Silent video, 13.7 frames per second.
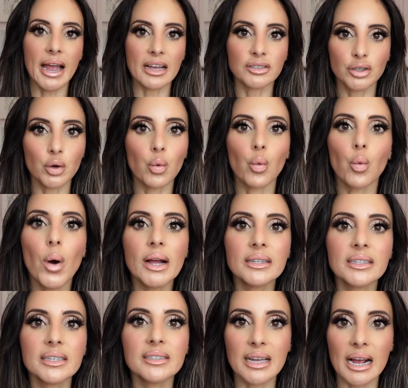asked her, what
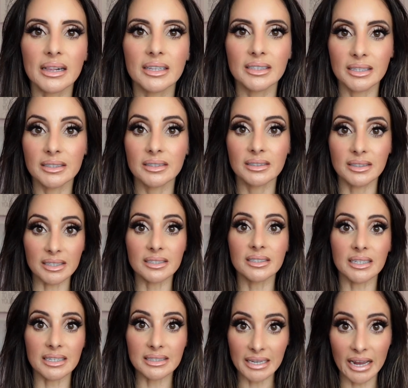exactly does this
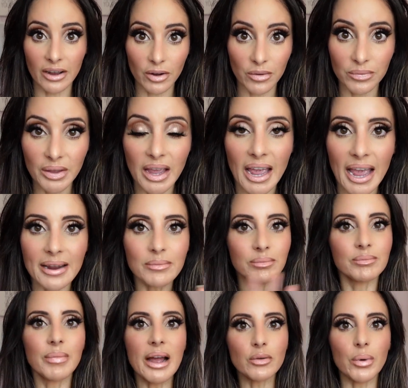entail? And
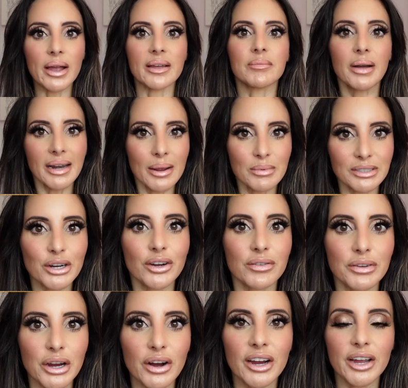by the way, my name is Erica
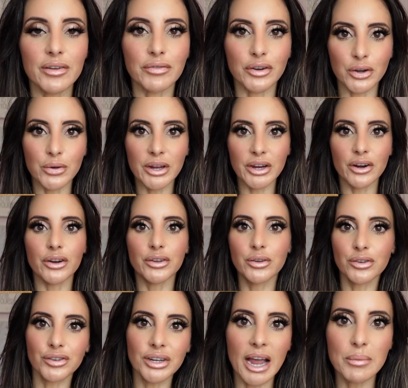Vieira. If you're new here,
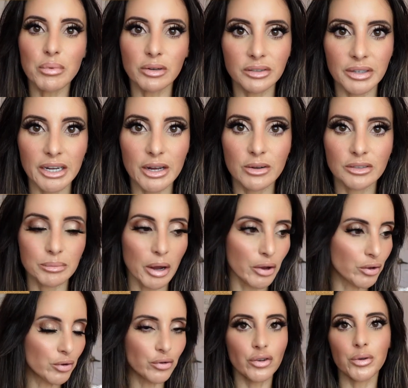usually I post videos about
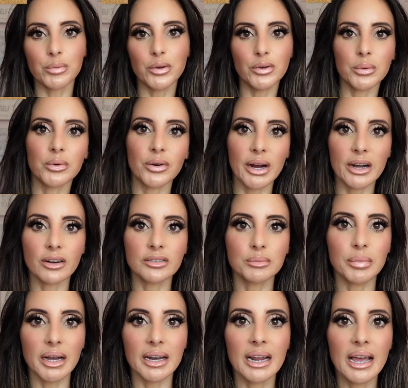YouTube creators,
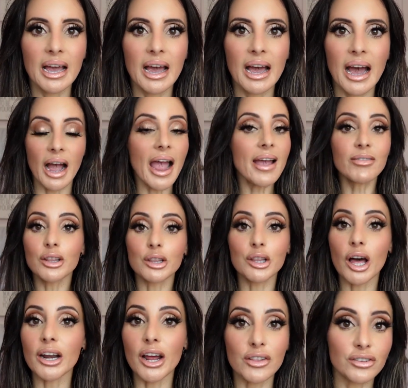but I have a
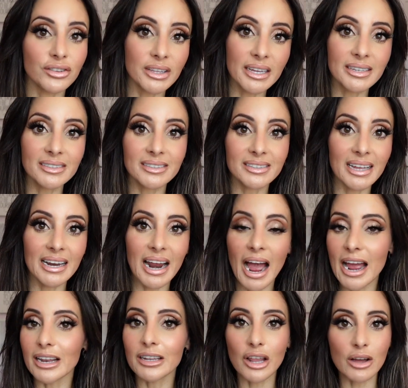lot of other things that I
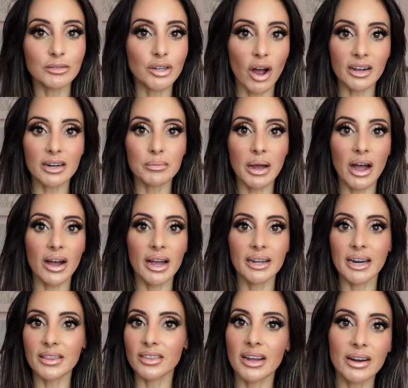love talking about. And
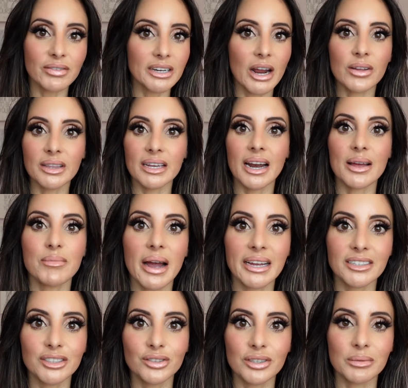I thought every now and then I might
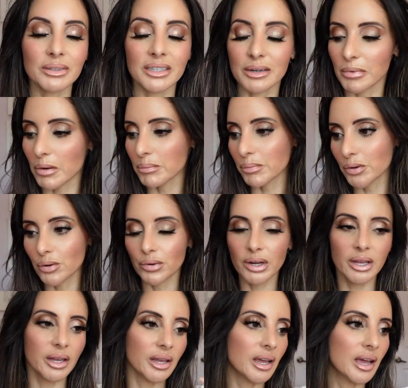do something about
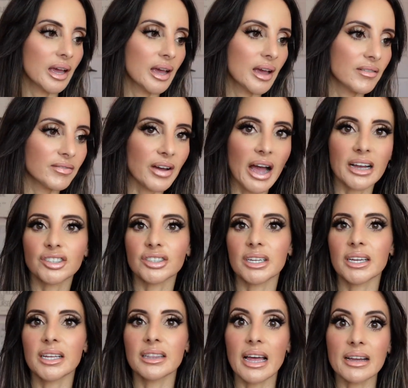beauty,
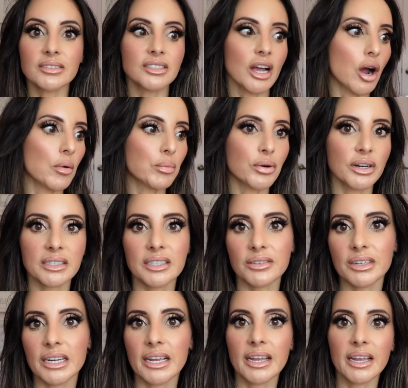fashion, lifestyle,
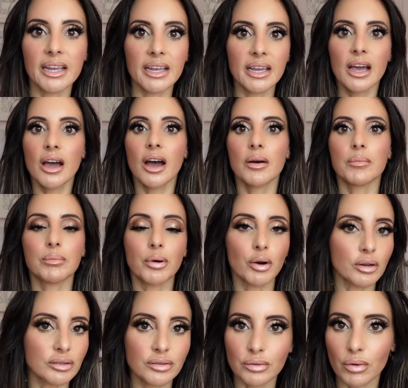productivity,
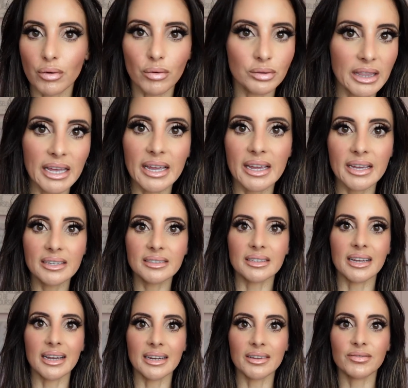personal things.
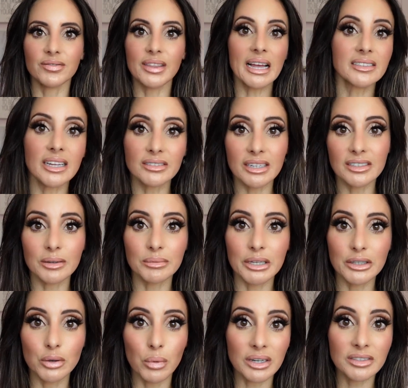And if that sounds like something
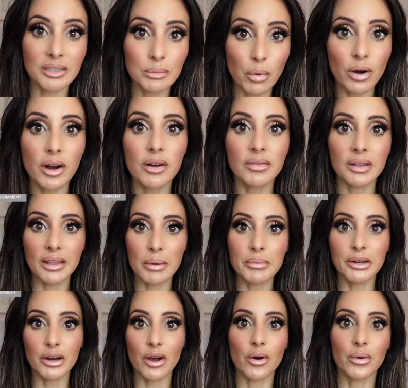you want to see more of, let me
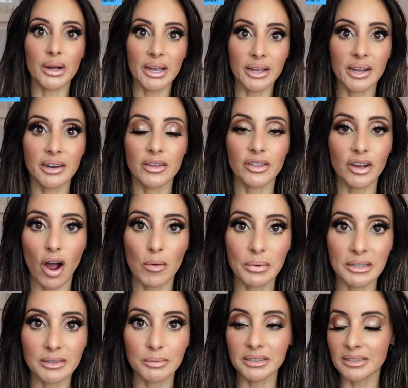know in the
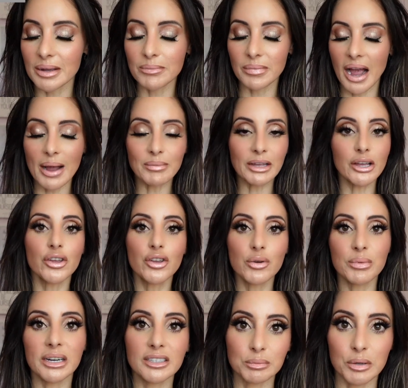comments, because I'm like a
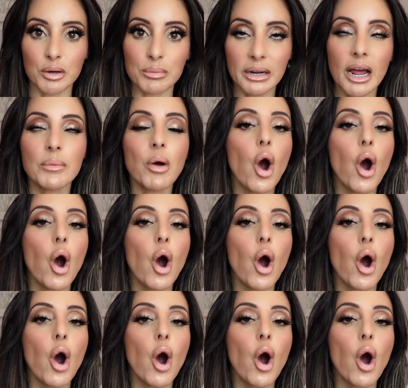human experiment. I'm